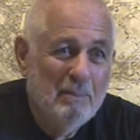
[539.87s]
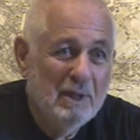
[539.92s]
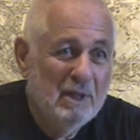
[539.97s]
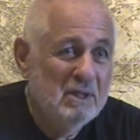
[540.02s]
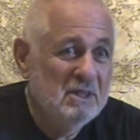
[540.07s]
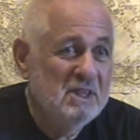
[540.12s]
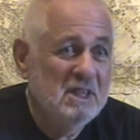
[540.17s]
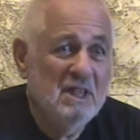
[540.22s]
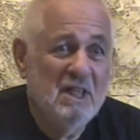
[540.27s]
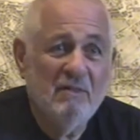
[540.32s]

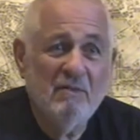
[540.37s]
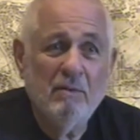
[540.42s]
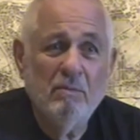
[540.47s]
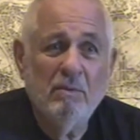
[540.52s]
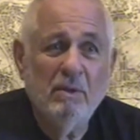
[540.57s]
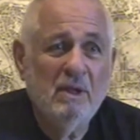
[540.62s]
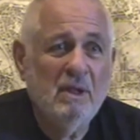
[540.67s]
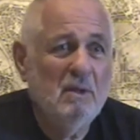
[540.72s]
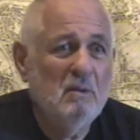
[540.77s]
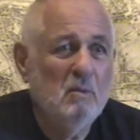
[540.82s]
Because he never
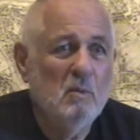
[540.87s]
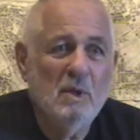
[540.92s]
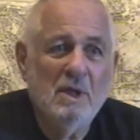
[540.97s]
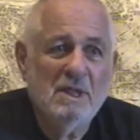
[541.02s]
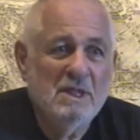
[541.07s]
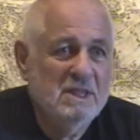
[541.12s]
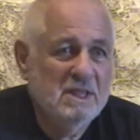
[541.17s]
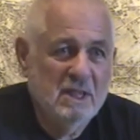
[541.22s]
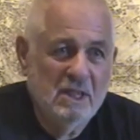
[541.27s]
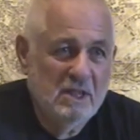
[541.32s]
really
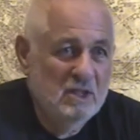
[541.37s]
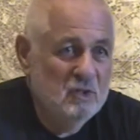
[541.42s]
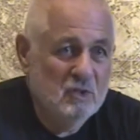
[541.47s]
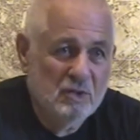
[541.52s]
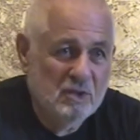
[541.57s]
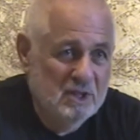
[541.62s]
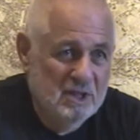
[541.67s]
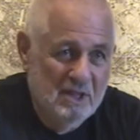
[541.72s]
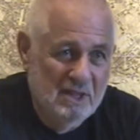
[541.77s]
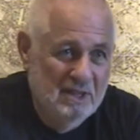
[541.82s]
was
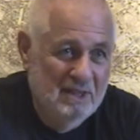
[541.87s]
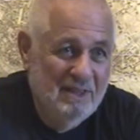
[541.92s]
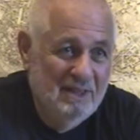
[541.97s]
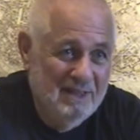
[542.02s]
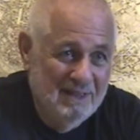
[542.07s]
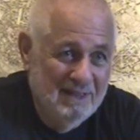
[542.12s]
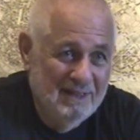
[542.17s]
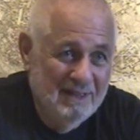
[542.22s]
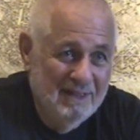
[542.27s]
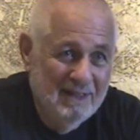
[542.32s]
interested.